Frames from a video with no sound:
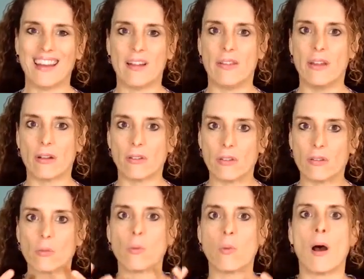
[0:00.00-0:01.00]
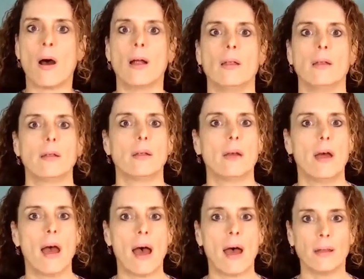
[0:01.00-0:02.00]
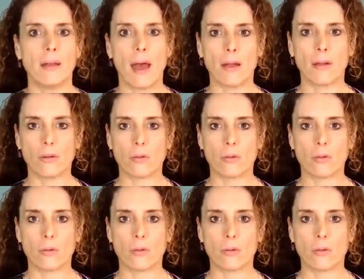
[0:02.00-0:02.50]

there's this 1. And as